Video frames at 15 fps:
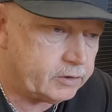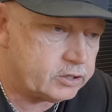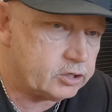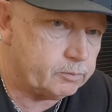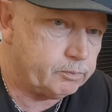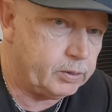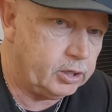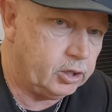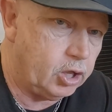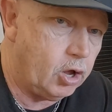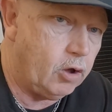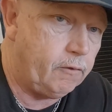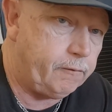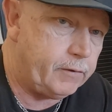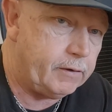if it's
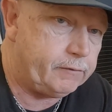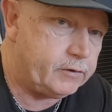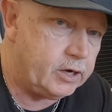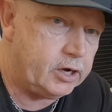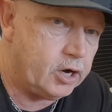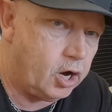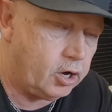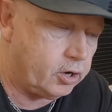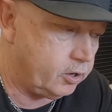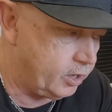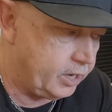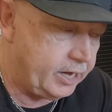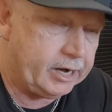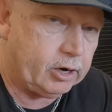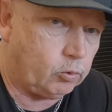below
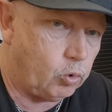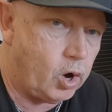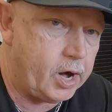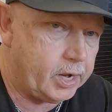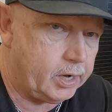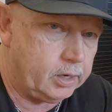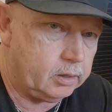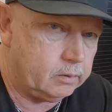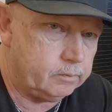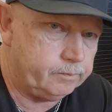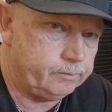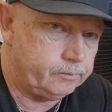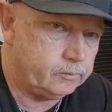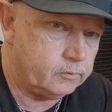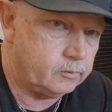1500, it'll run it.
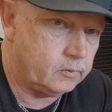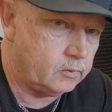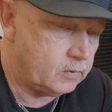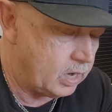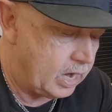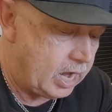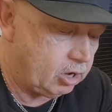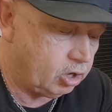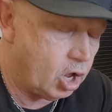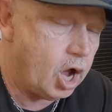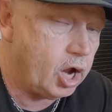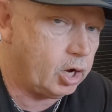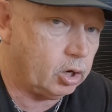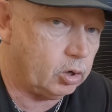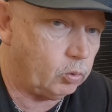How
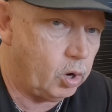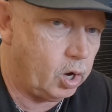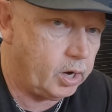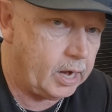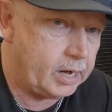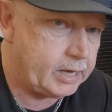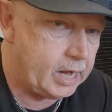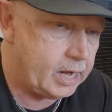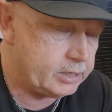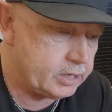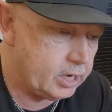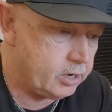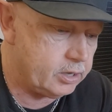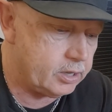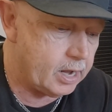long it'll run, I can't
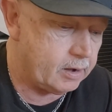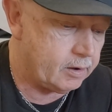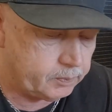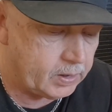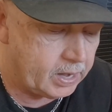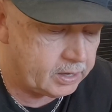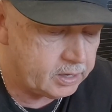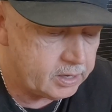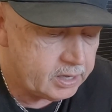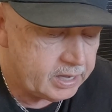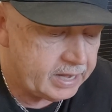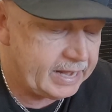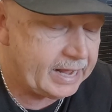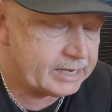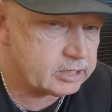tell you that, but
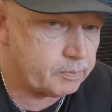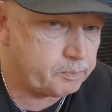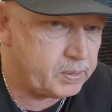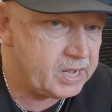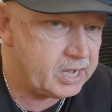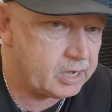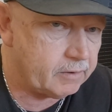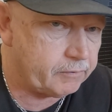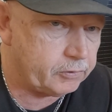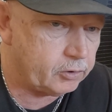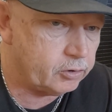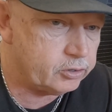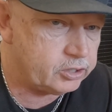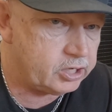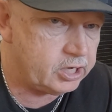it has a peak of
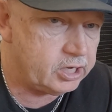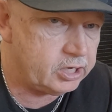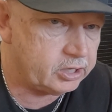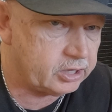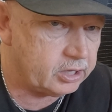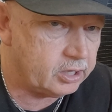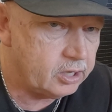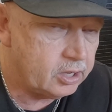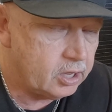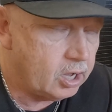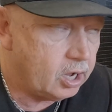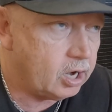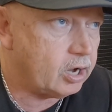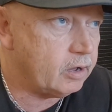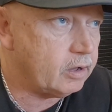
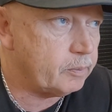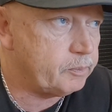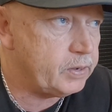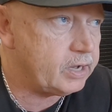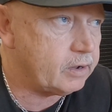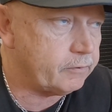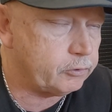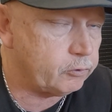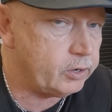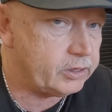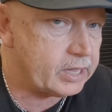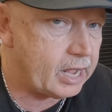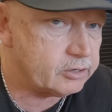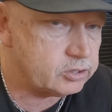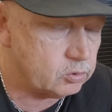
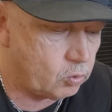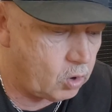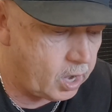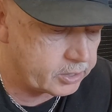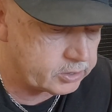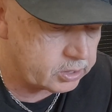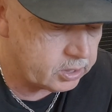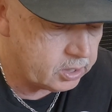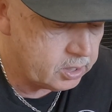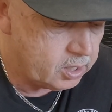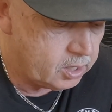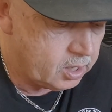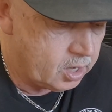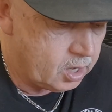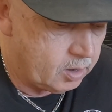3,000 watts.
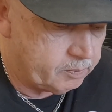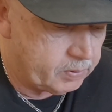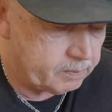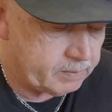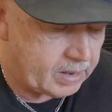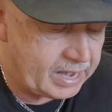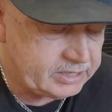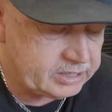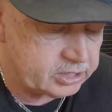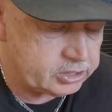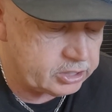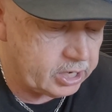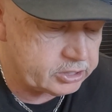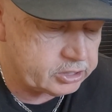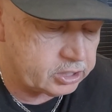But my
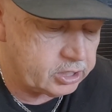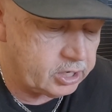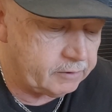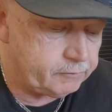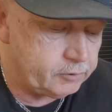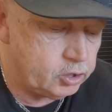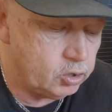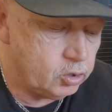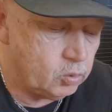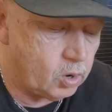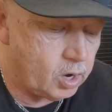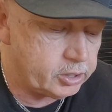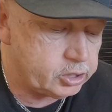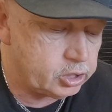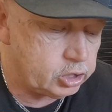suggestion, if you
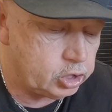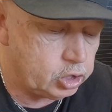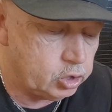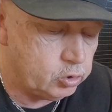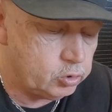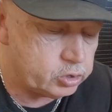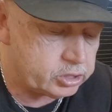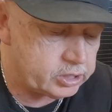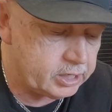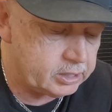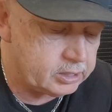want to use